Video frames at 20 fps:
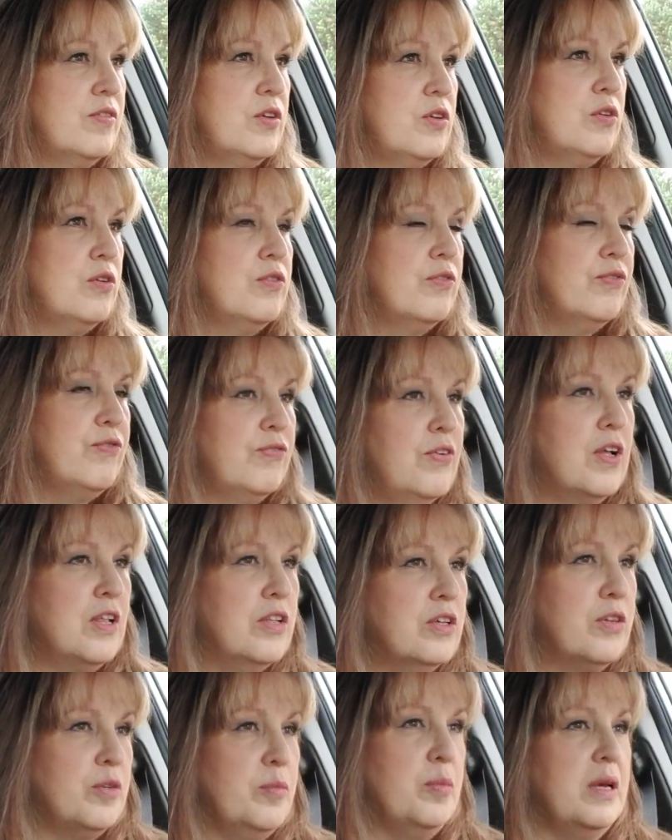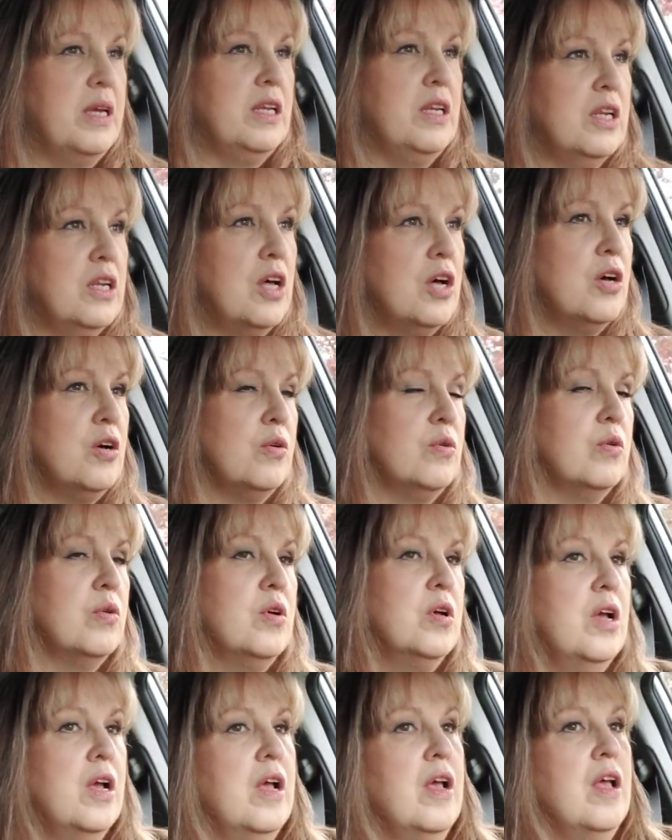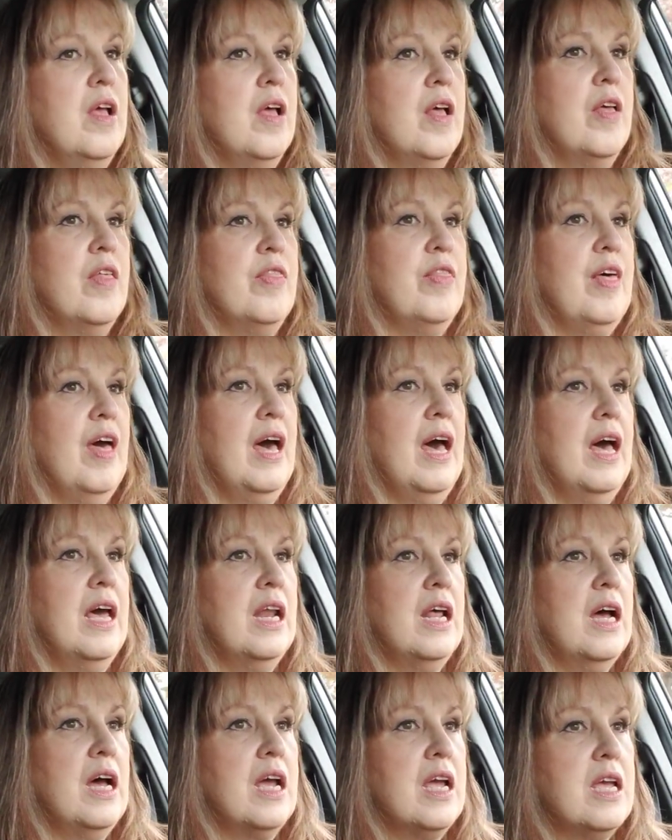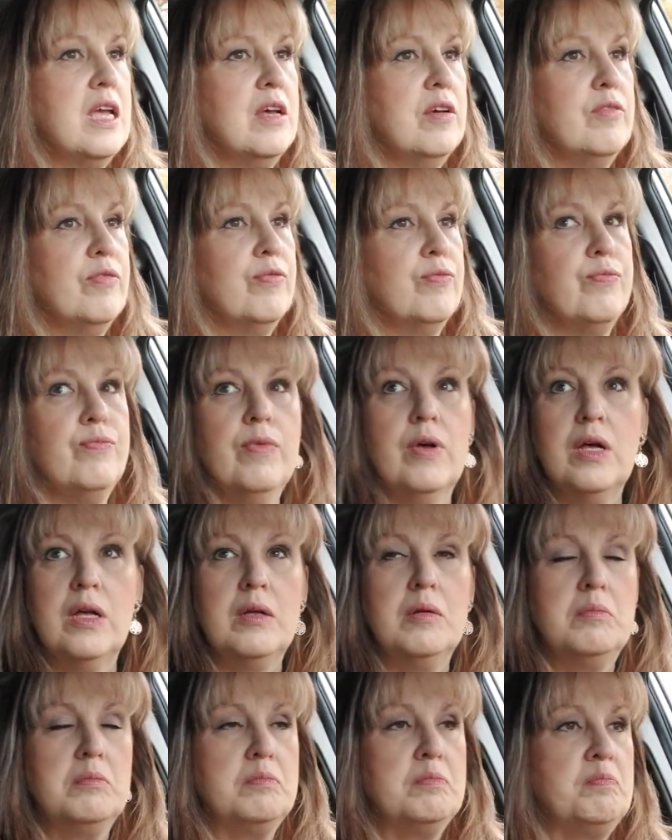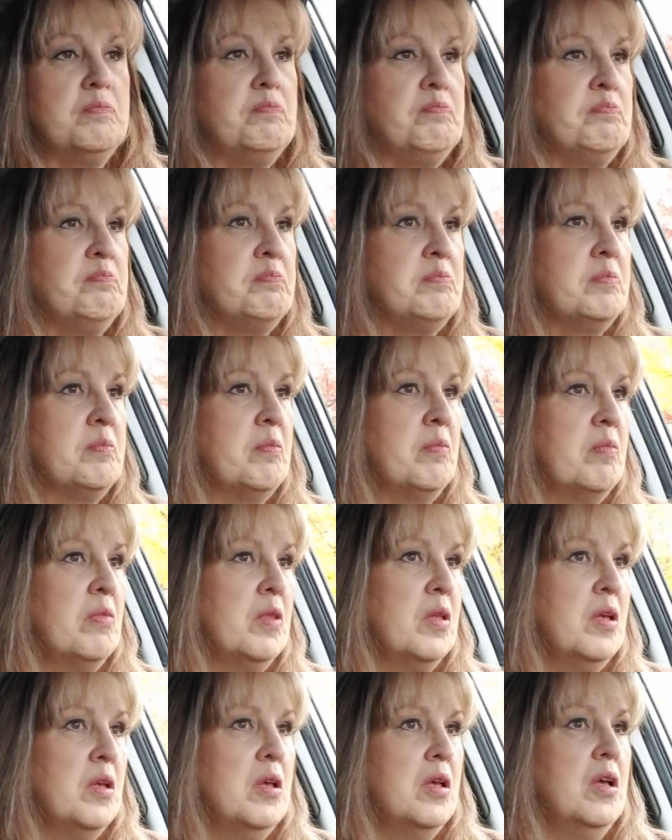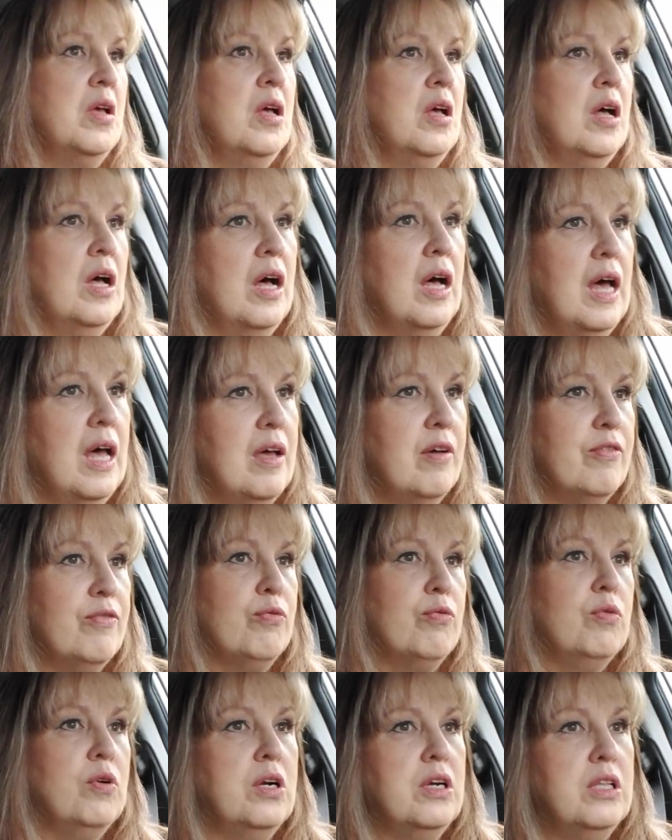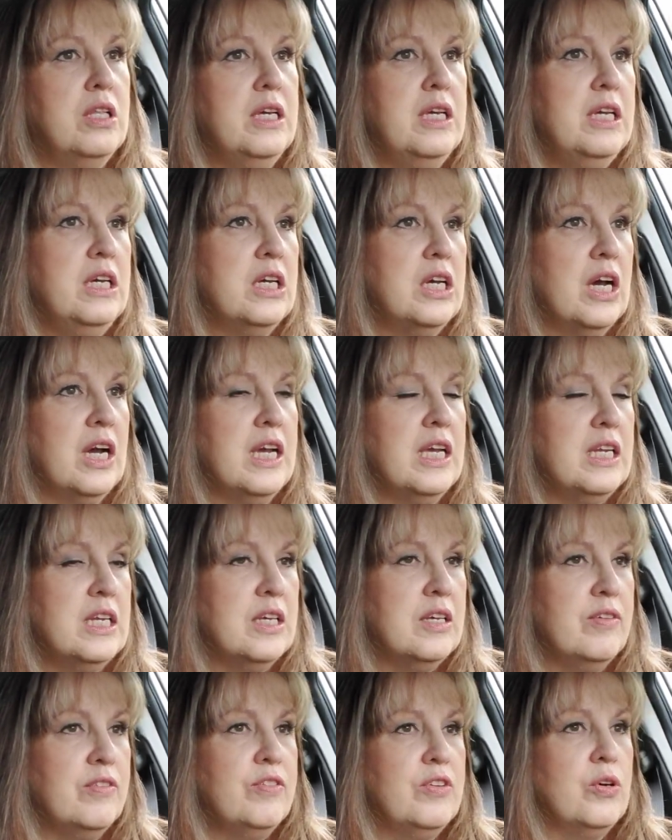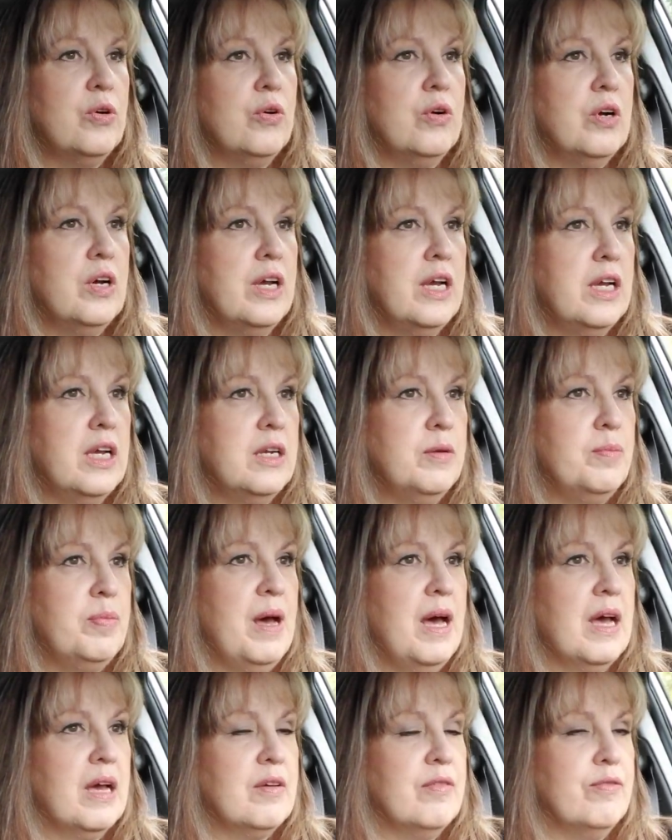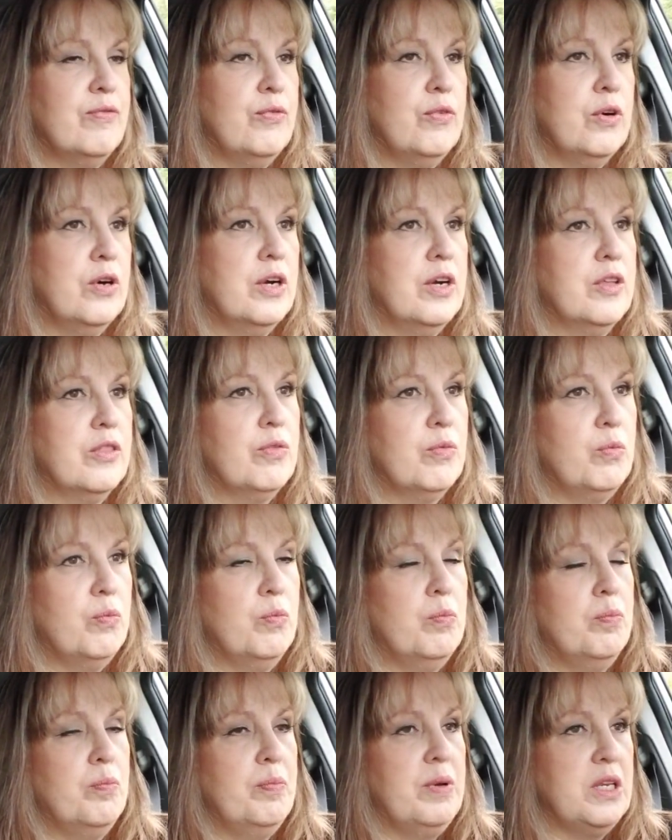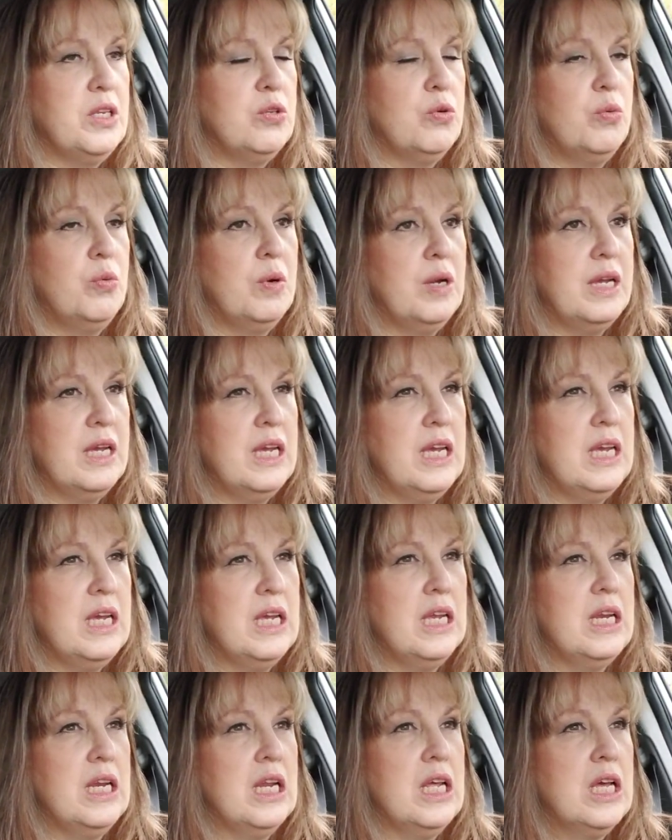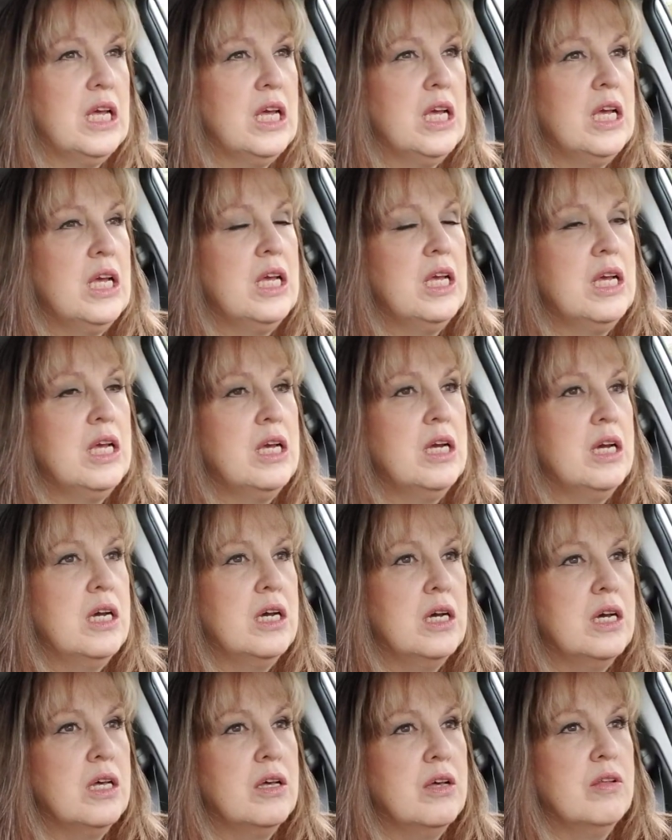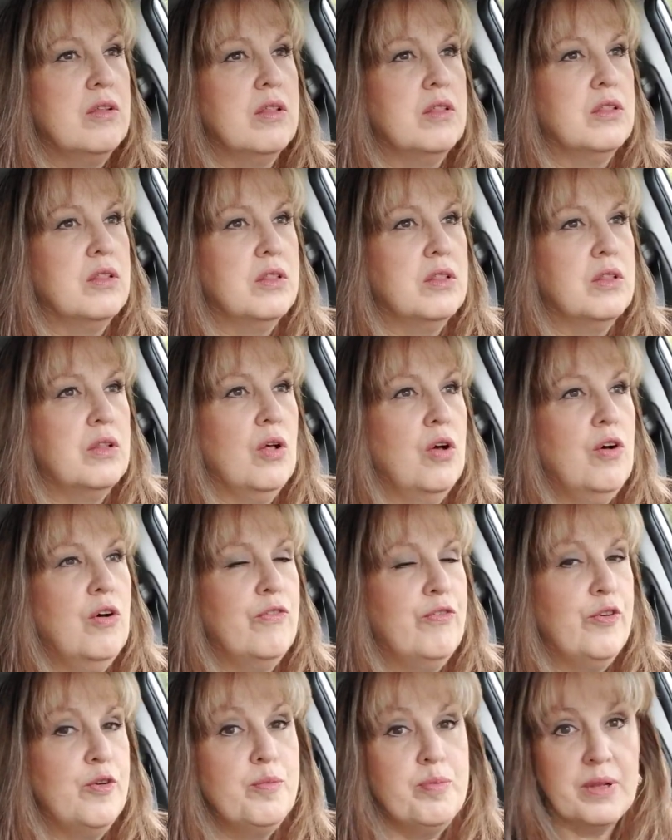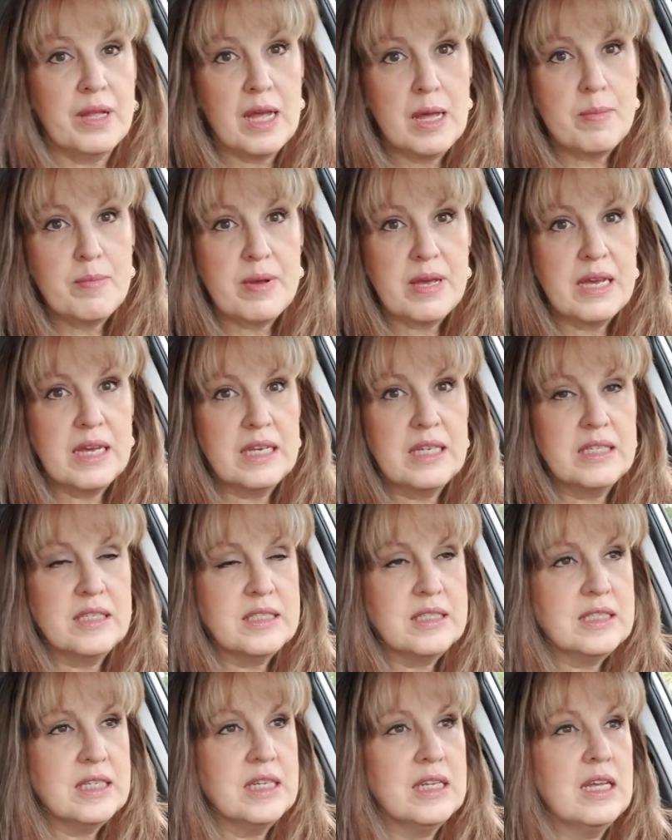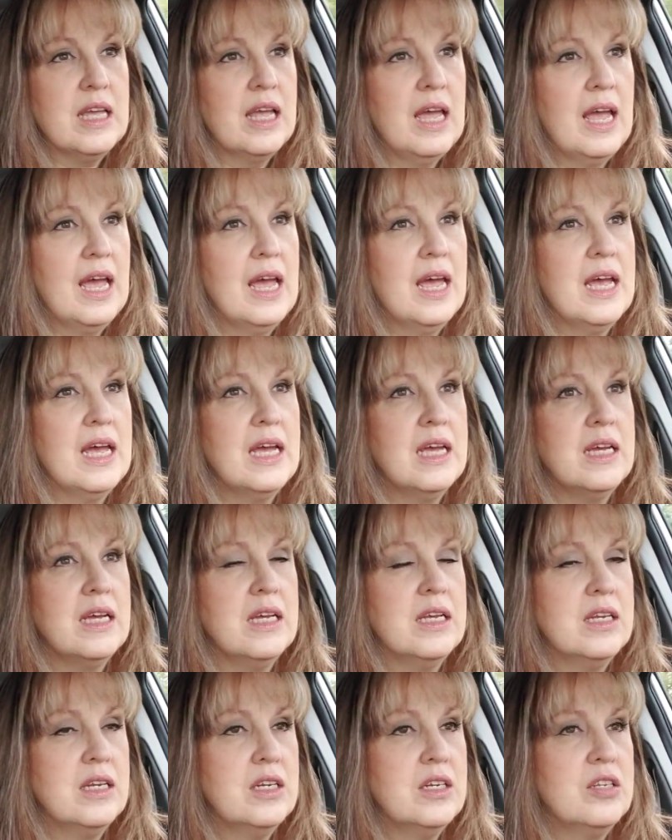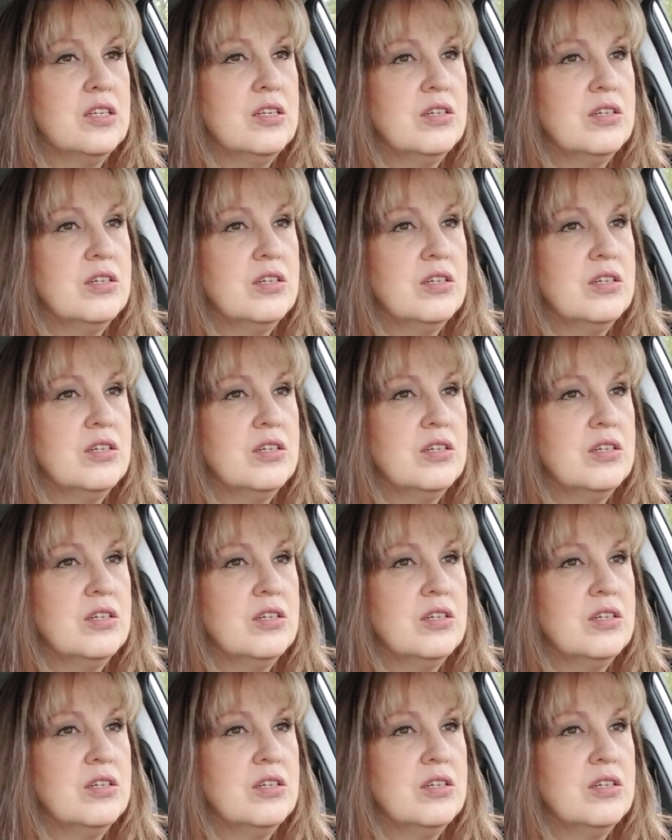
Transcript: you who followed me know that I have, um, I have really kind of toyed back and forth between whole food plant-based and